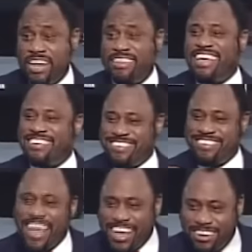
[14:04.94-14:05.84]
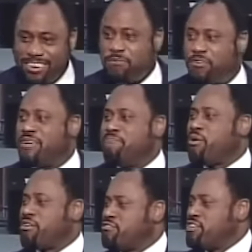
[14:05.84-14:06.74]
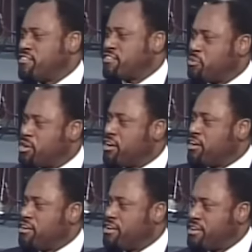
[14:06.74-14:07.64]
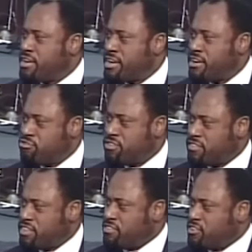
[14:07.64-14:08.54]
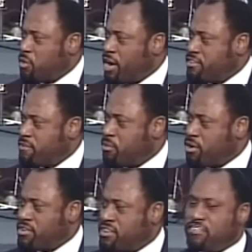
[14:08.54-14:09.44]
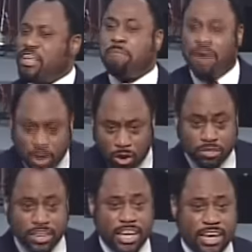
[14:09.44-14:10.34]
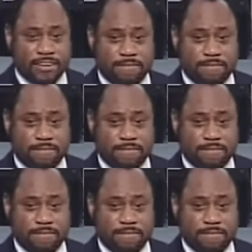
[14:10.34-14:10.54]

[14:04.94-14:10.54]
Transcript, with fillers: And they stay under for an important reason. We're going to learn through the series why it's important to stay below the king.